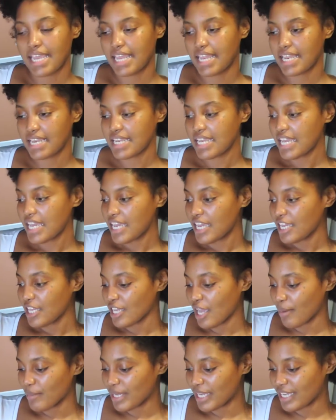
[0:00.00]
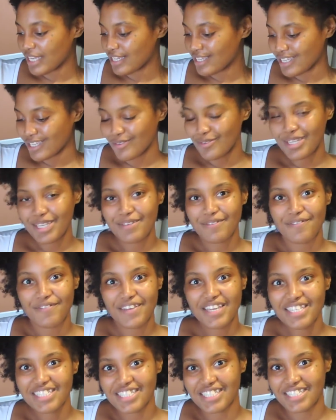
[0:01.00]
And I mean, you eat
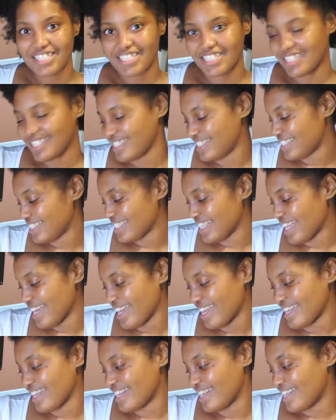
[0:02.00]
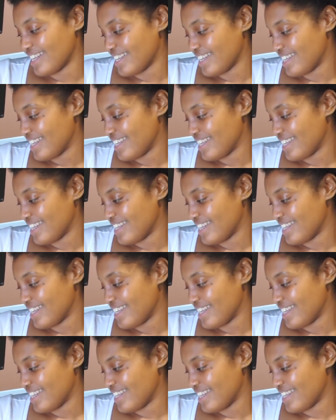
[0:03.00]
fish and it's just like,